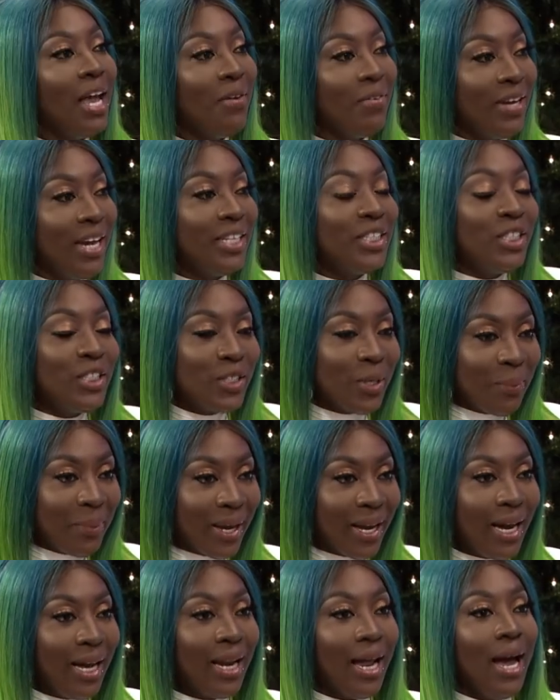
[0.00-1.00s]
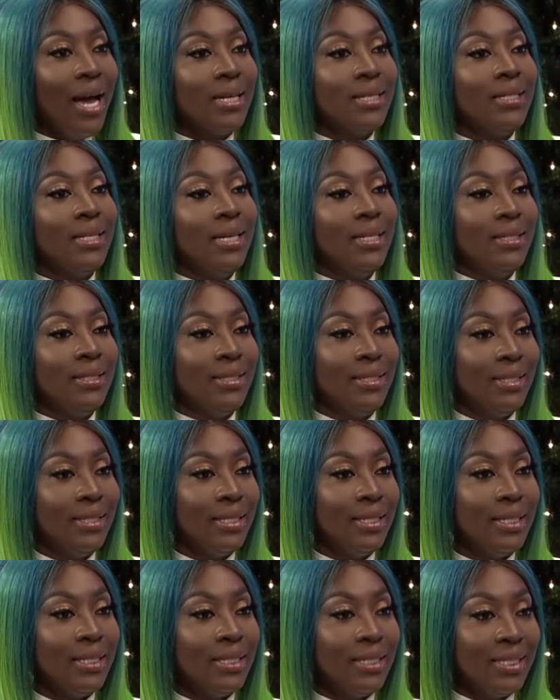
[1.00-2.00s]
That'll catch your Jamaican accent. I okay.
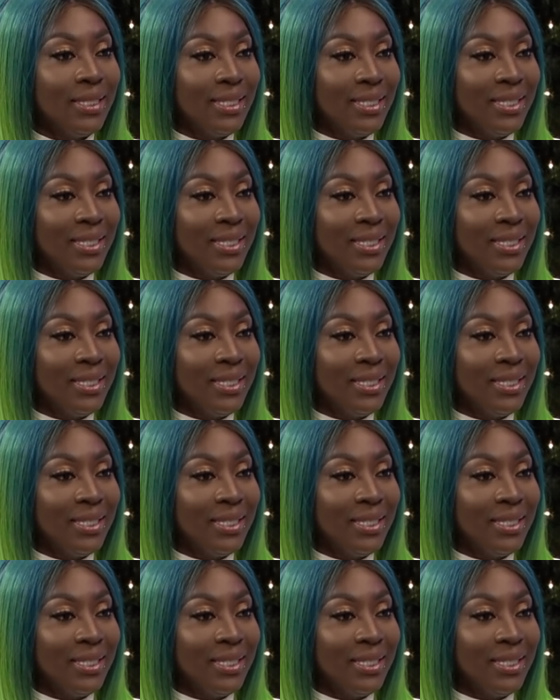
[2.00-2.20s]
love it too.